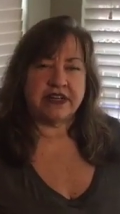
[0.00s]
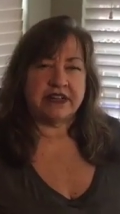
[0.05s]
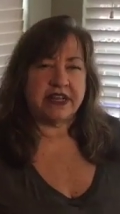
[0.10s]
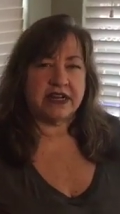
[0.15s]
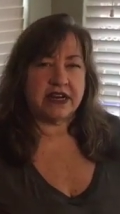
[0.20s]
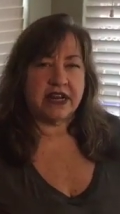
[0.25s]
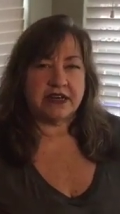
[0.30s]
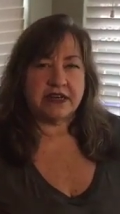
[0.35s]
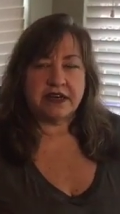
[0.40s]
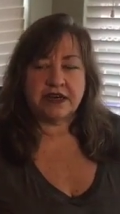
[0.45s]
and
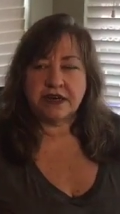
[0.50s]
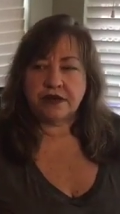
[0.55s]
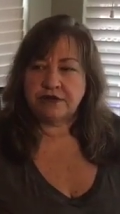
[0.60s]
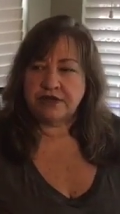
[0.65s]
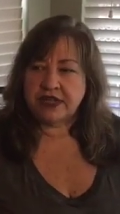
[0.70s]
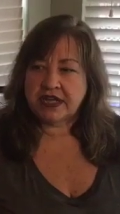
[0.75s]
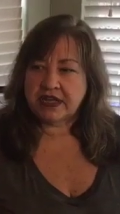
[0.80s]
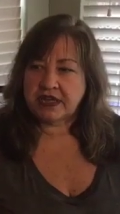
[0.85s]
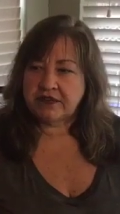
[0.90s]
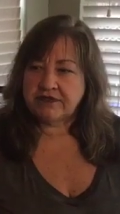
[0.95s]
then I
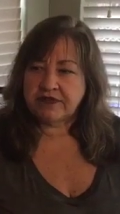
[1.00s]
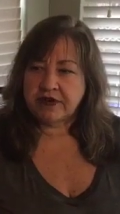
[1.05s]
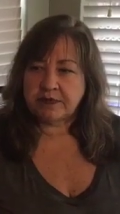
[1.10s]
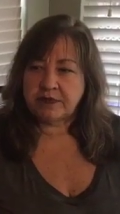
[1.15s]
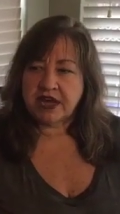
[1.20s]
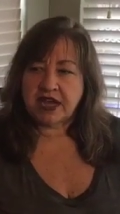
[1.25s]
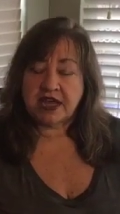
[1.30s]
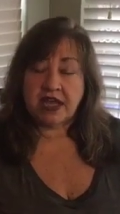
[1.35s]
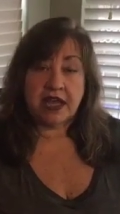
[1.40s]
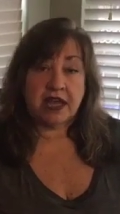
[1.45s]
know that if
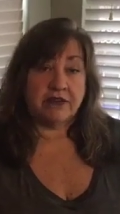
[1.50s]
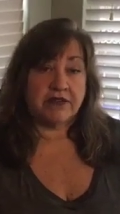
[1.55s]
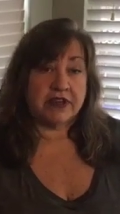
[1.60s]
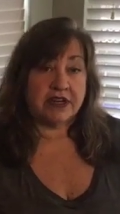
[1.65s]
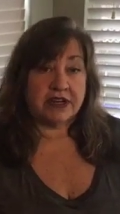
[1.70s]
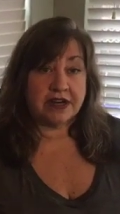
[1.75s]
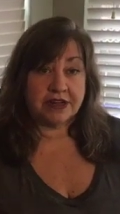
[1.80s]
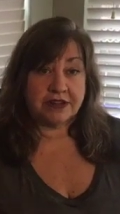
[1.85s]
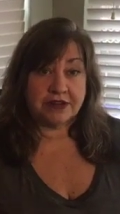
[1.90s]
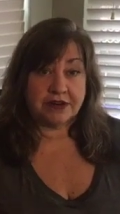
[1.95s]
I'm not
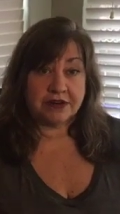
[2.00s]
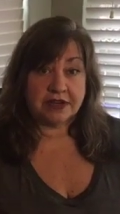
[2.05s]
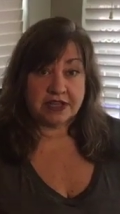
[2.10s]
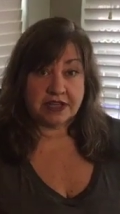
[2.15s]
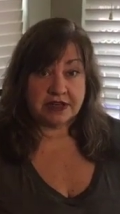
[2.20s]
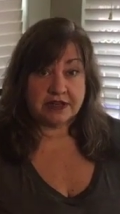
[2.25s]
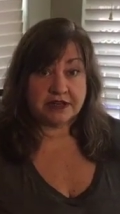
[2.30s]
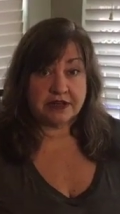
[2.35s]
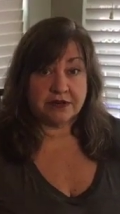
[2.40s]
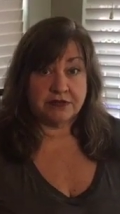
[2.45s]
having another
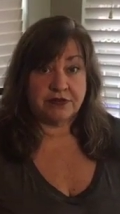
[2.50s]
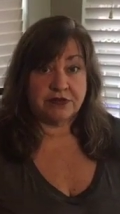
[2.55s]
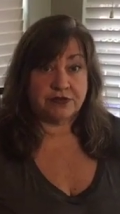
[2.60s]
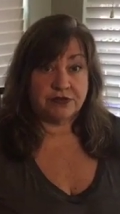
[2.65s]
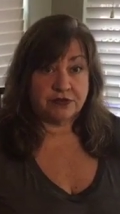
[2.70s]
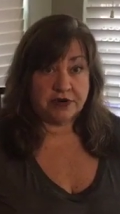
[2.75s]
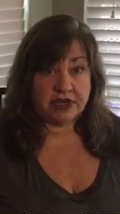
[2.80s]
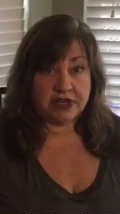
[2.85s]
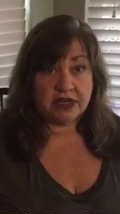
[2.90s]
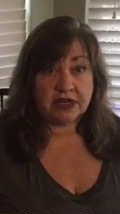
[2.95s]

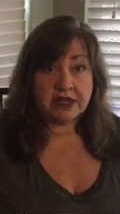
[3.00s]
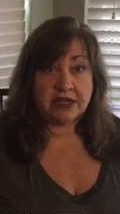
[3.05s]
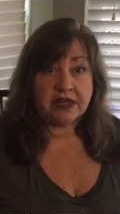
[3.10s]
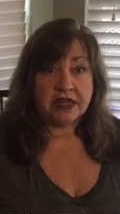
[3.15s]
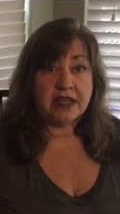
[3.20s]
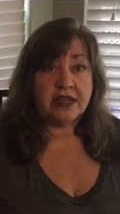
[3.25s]
ketone drink